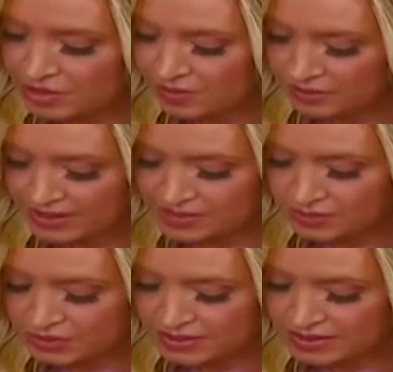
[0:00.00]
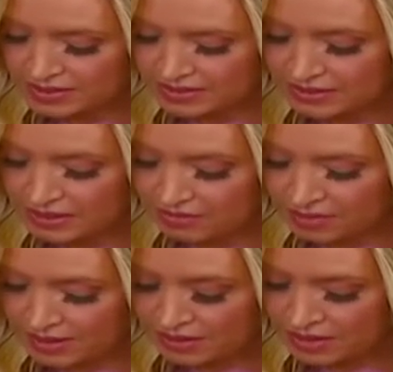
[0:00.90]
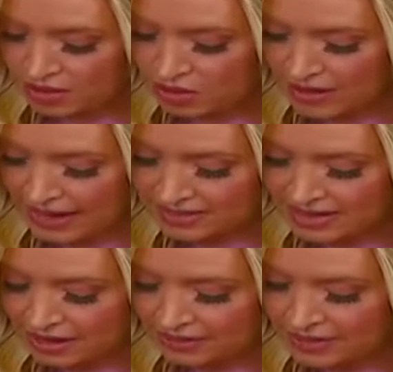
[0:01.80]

human rights abuses, and the government crackdown.